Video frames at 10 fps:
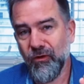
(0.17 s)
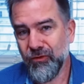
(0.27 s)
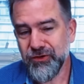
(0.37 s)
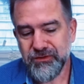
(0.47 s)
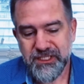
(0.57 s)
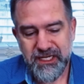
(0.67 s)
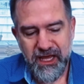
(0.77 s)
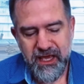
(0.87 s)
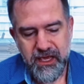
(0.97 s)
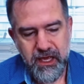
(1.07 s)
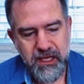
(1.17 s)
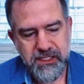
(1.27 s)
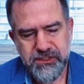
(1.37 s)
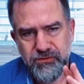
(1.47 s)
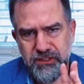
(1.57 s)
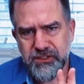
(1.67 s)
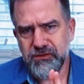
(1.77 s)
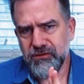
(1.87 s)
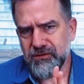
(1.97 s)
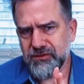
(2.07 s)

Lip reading: we're doing today is we're going to do